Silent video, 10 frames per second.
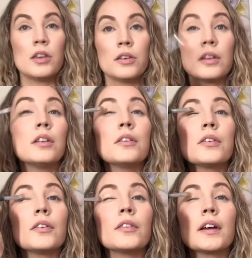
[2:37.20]
You can
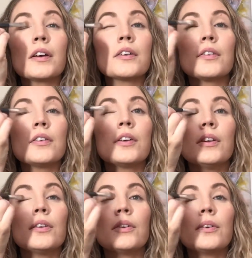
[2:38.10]
use your fingers
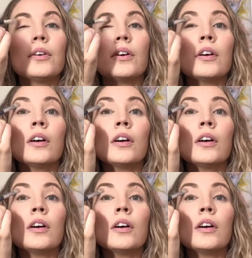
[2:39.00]
too.